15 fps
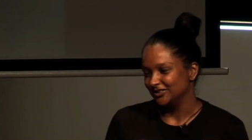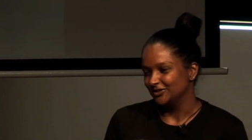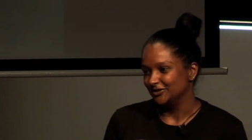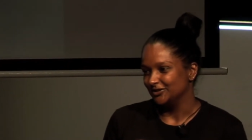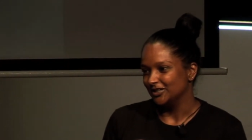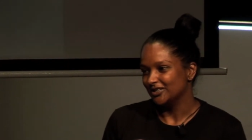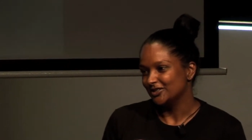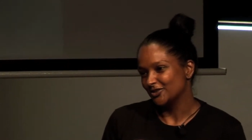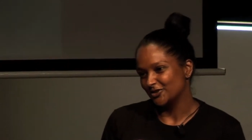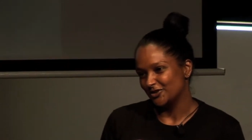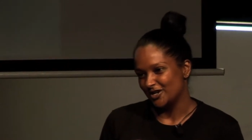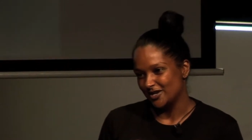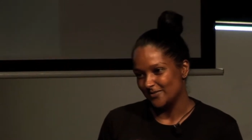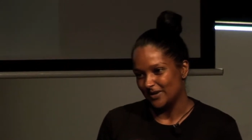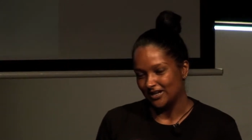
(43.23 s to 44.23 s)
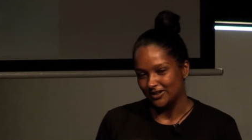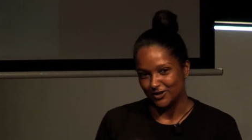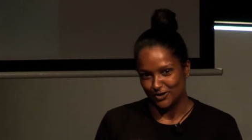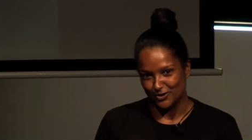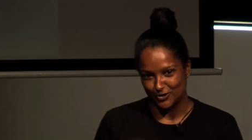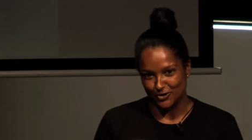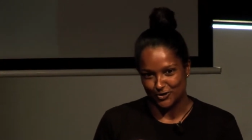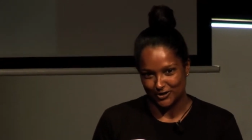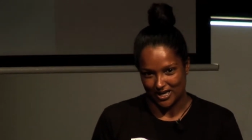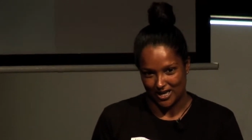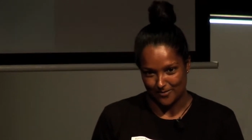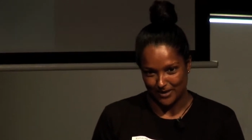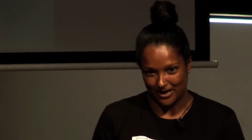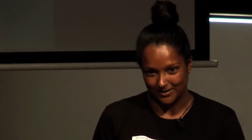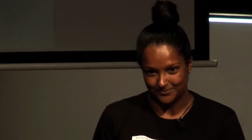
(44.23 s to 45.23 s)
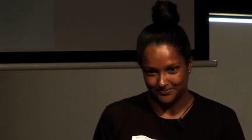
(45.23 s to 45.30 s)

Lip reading: you a story about a girl called Emma.